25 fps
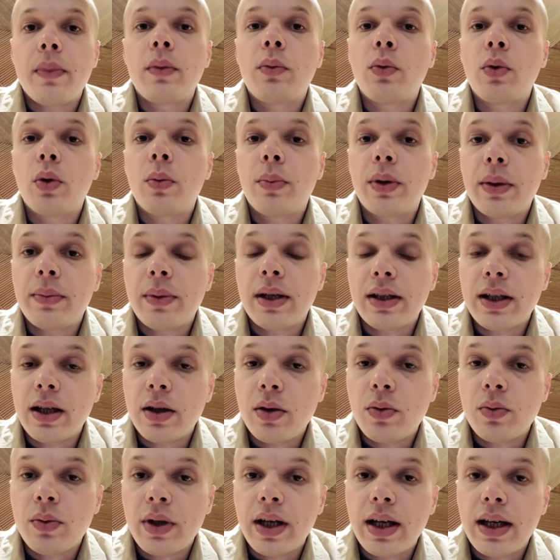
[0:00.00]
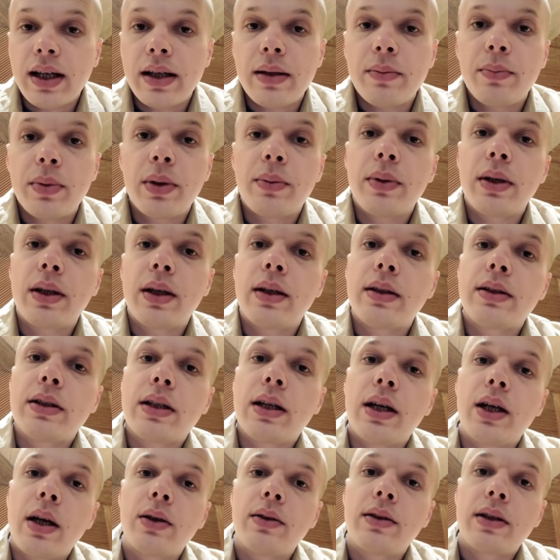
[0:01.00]
Or maybe they'll wait, maybe they'll
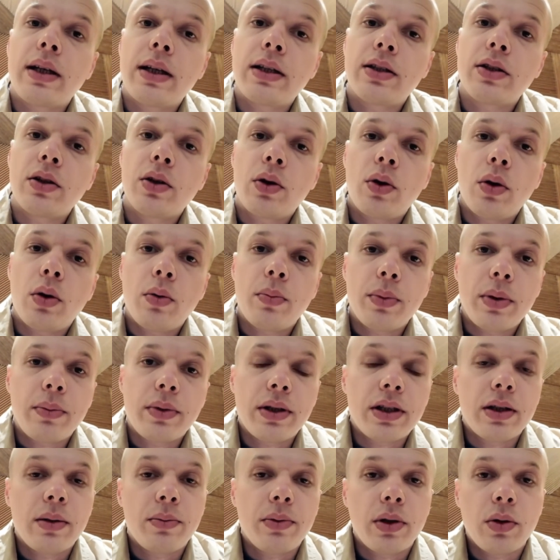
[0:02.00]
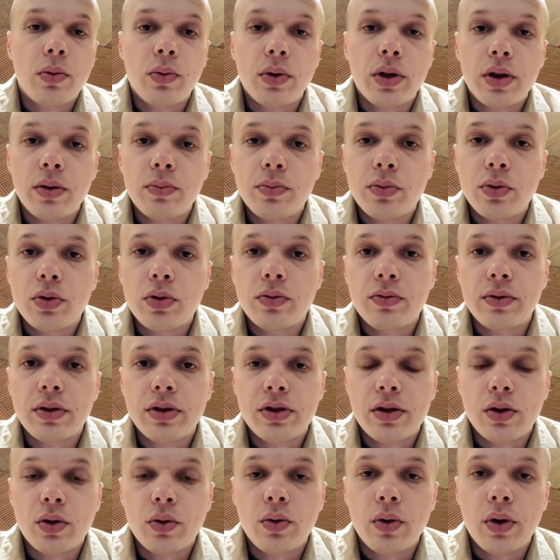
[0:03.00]
see how things go, maybe something will improve and
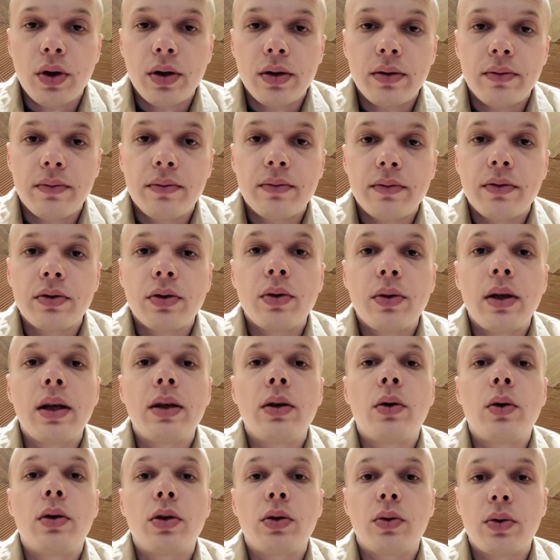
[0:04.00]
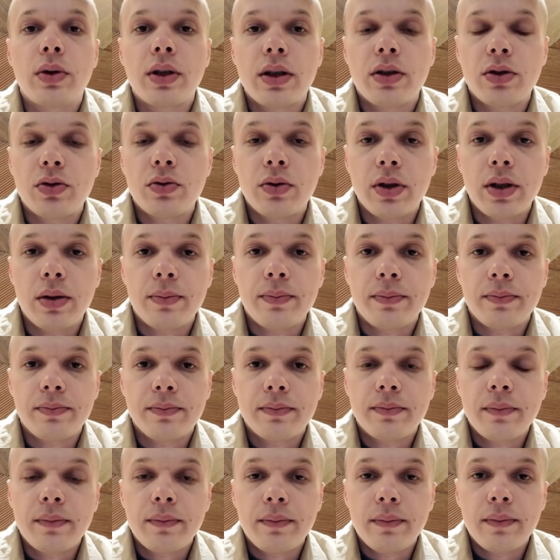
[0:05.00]
so on. So that's also an extreme.
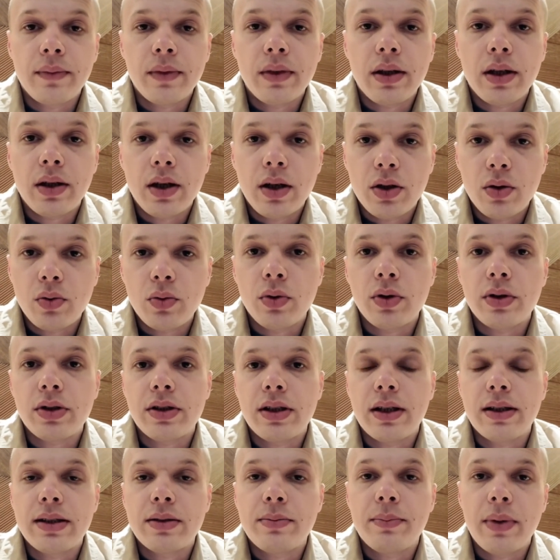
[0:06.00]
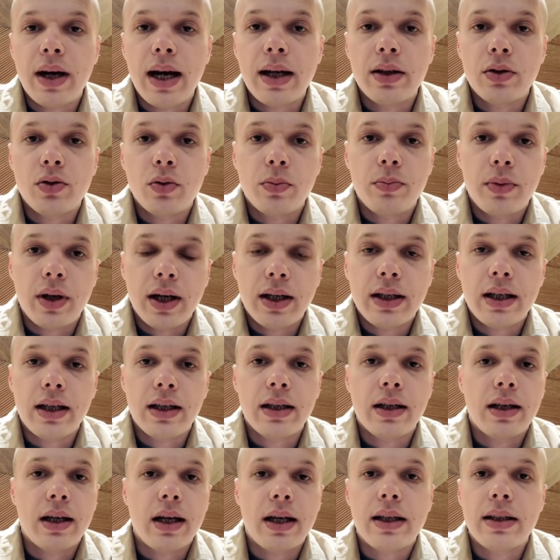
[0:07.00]
In other words, it's bad to
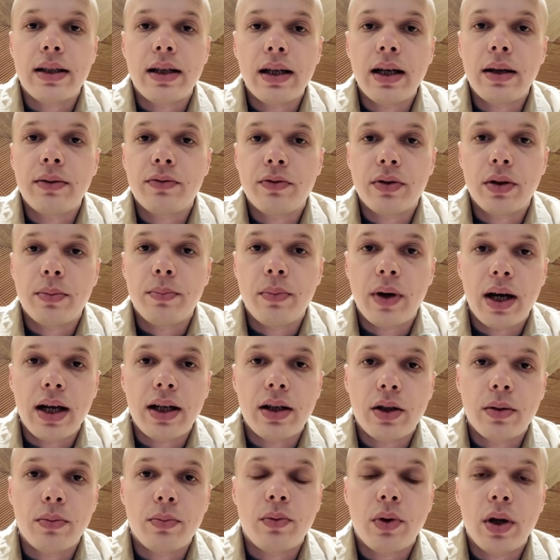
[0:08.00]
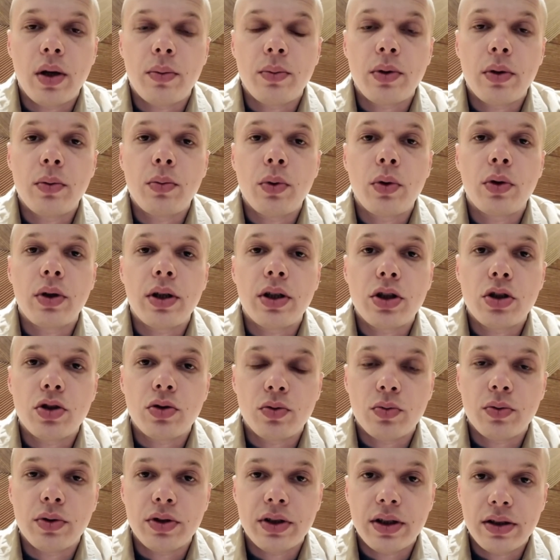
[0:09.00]
panic at every minor problem or
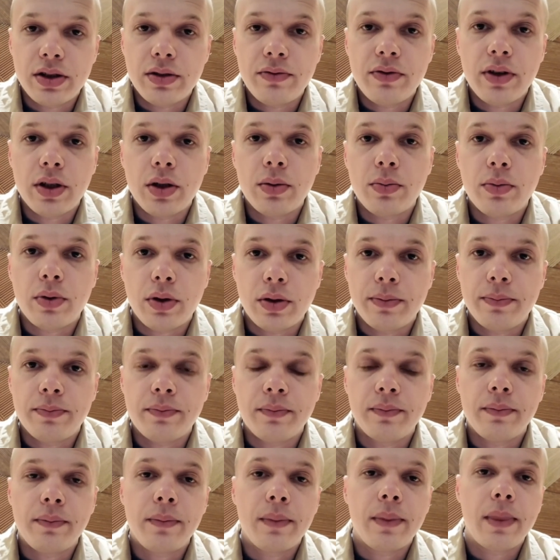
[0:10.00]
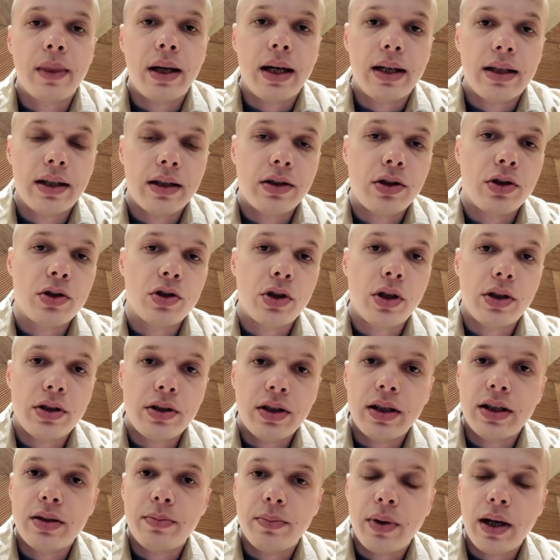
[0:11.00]
issue with the developer. And it's
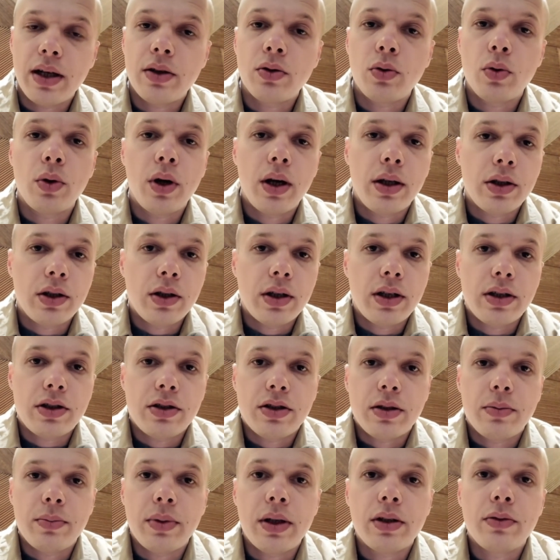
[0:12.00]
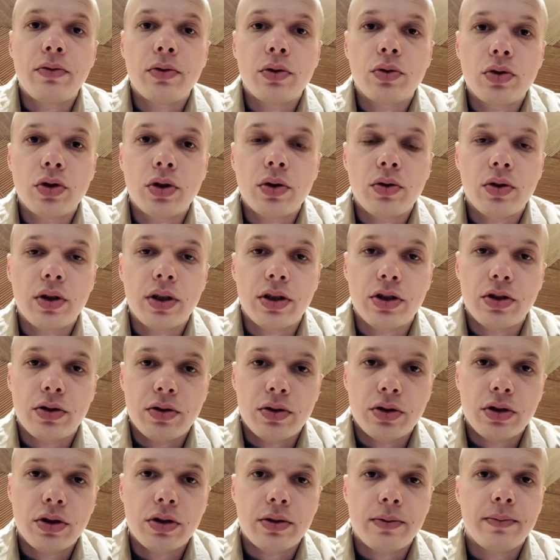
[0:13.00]
just as bad to underestimate future
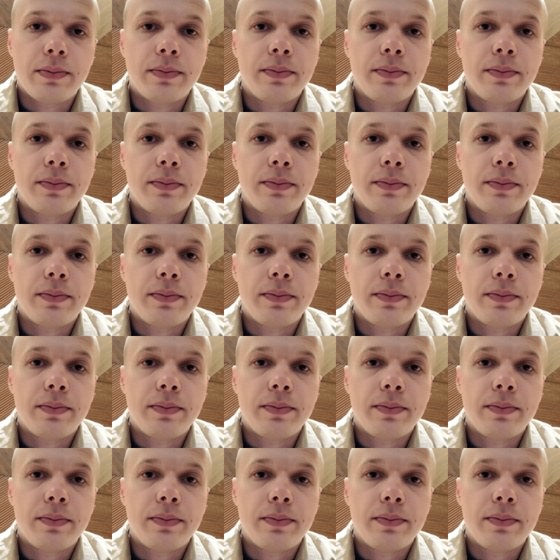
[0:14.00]
risks.